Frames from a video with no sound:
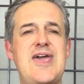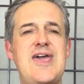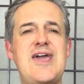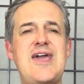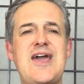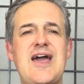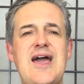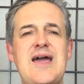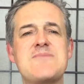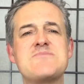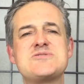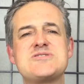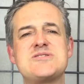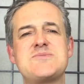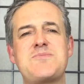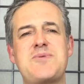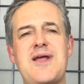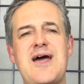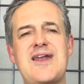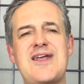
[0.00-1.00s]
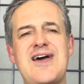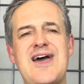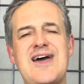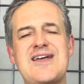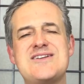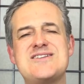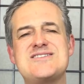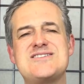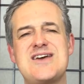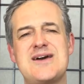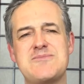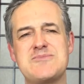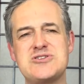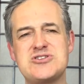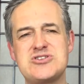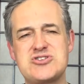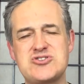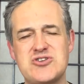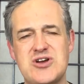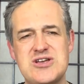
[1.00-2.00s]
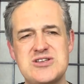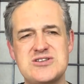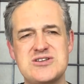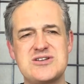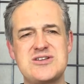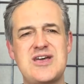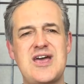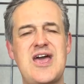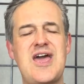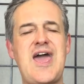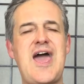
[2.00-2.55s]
He came to the planet and demonstrated